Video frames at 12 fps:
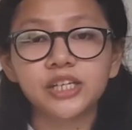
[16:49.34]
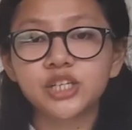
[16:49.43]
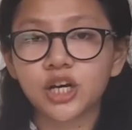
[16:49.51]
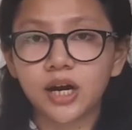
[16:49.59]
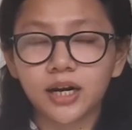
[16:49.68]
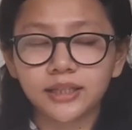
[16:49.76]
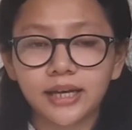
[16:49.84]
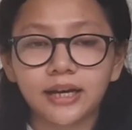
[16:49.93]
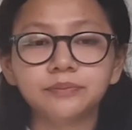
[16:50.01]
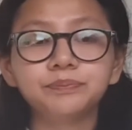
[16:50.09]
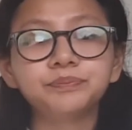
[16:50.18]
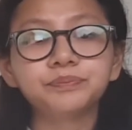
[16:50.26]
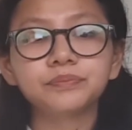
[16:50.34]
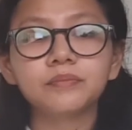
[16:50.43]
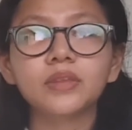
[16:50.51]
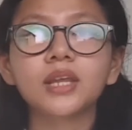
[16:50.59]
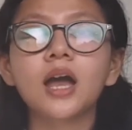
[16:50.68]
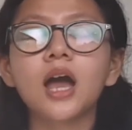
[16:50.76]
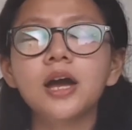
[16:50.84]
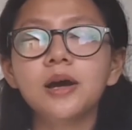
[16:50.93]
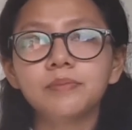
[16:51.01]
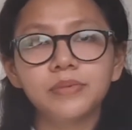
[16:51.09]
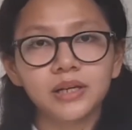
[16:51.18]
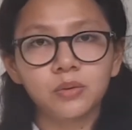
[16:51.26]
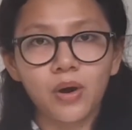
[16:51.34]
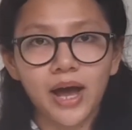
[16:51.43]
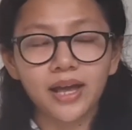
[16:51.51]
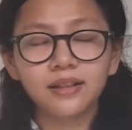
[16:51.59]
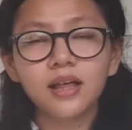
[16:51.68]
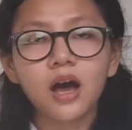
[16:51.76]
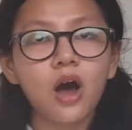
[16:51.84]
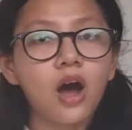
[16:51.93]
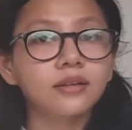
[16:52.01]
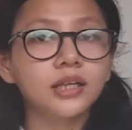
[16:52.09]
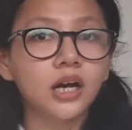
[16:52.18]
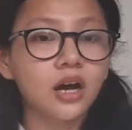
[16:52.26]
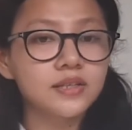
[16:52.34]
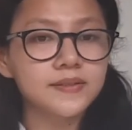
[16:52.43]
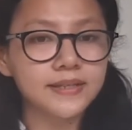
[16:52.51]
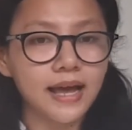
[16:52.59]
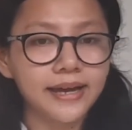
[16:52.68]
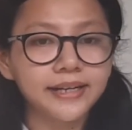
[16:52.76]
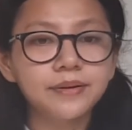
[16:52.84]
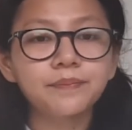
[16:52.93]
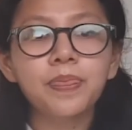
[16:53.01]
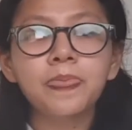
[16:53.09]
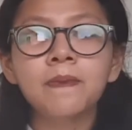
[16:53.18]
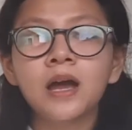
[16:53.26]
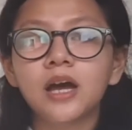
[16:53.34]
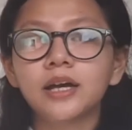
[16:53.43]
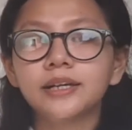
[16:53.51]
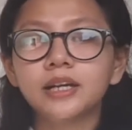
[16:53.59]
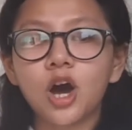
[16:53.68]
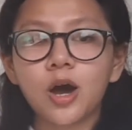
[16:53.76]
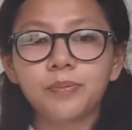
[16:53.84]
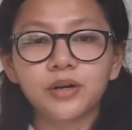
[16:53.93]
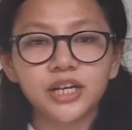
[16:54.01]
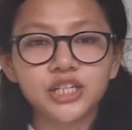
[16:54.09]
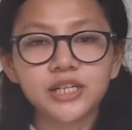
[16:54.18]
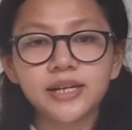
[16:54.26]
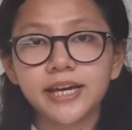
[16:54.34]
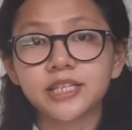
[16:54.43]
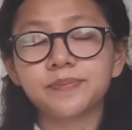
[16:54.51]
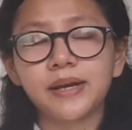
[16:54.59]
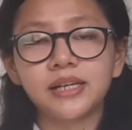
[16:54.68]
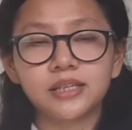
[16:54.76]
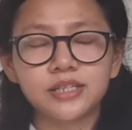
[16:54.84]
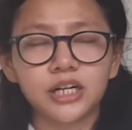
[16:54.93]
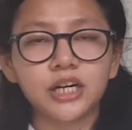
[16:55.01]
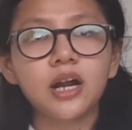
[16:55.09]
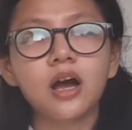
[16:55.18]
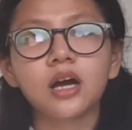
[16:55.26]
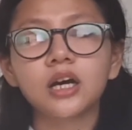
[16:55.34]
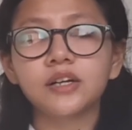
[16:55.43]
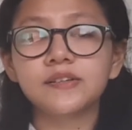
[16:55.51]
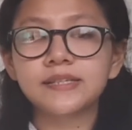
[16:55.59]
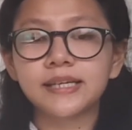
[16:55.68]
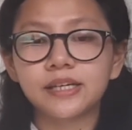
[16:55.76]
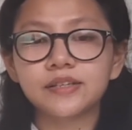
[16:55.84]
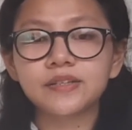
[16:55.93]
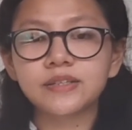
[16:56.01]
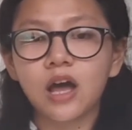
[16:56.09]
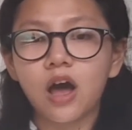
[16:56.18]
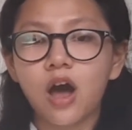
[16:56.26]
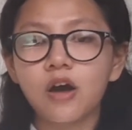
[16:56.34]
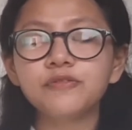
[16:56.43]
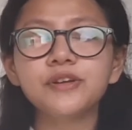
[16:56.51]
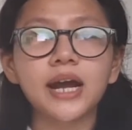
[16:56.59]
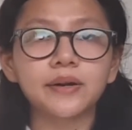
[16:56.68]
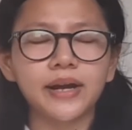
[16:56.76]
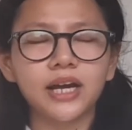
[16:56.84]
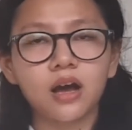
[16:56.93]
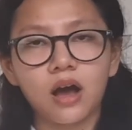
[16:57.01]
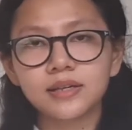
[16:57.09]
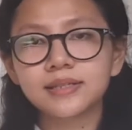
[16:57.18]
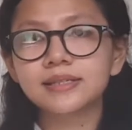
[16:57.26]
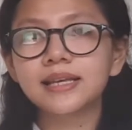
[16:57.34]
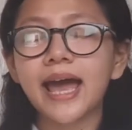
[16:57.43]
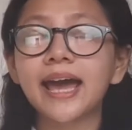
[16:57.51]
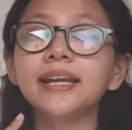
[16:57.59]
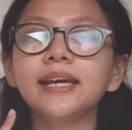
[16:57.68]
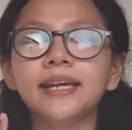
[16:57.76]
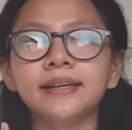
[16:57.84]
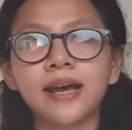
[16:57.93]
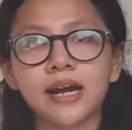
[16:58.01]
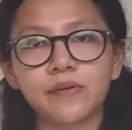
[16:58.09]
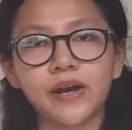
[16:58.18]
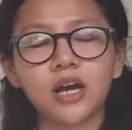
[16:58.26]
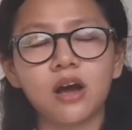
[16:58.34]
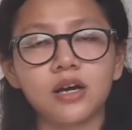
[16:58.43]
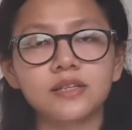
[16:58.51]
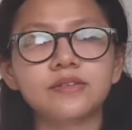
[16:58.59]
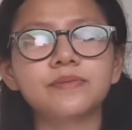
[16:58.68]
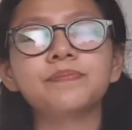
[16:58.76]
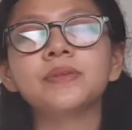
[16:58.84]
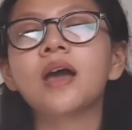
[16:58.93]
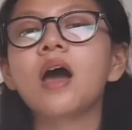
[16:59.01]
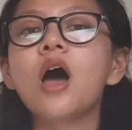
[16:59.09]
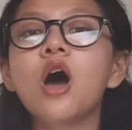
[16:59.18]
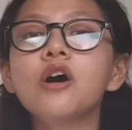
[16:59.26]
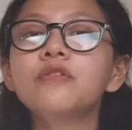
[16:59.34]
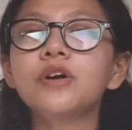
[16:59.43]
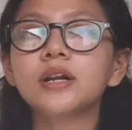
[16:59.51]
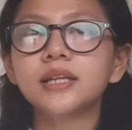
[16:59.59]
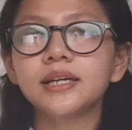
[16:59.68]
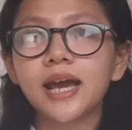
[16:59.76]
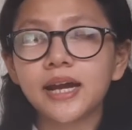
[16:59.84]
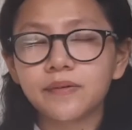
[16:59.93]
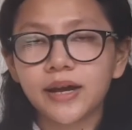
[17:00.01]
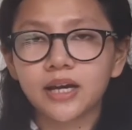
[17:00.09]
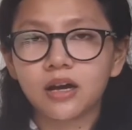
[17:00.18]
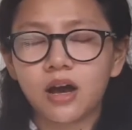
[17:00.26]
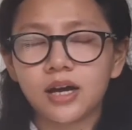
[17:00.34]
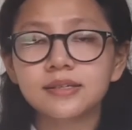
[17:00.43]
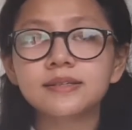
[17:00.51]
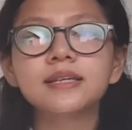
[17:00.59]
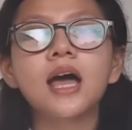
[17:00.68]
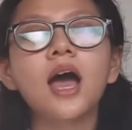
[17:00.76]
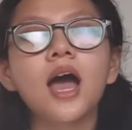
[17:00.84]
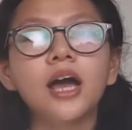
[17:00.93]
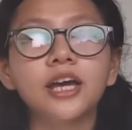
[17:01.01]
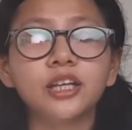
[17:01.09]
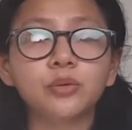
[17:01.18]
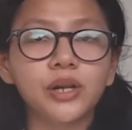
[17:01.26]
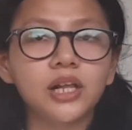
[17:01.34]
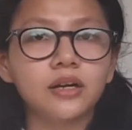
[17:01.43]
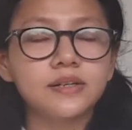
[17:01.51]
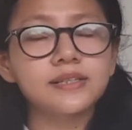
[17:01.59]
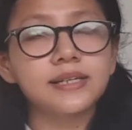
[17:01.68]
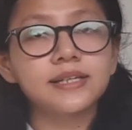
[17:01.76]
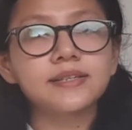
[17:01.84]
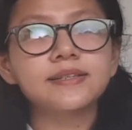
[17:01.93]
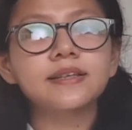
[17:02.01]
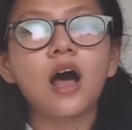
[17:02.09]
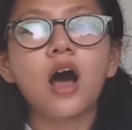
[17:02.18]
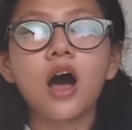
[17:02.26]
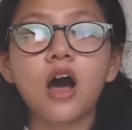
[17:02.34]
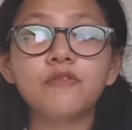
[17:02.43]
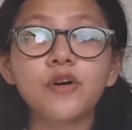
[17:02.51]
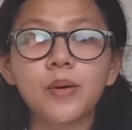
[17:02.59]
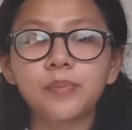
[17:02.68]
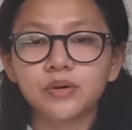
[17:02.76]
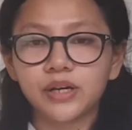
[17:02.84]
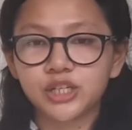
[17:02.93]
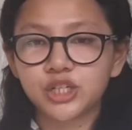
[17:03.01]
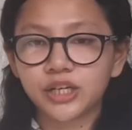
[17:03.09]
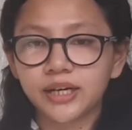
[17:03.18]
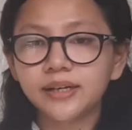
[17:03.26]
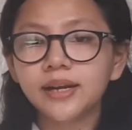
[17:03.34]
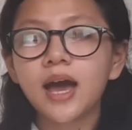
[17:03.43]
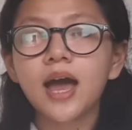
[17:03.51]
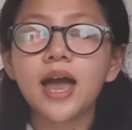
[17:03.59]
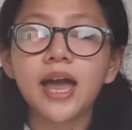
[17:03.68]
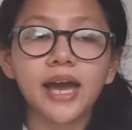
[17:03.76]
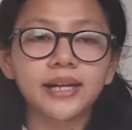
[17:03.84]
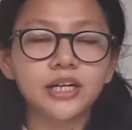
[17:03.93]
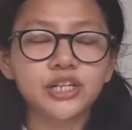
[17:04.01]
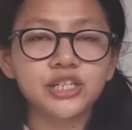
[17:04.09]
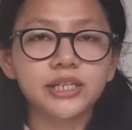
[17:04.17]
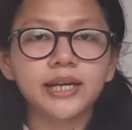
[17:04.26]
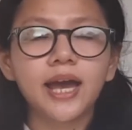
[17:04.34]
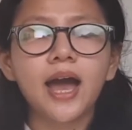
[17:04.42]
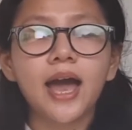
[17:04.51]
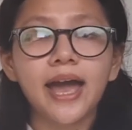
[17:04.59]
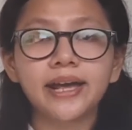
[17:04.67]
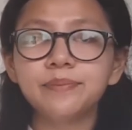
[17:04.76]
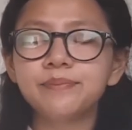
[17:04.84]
Jakarta. Meanwhile, on the cost side, the operation expenditure consists of direct costs and indirect costs. For the direct costs, it will consist of operation, energy, and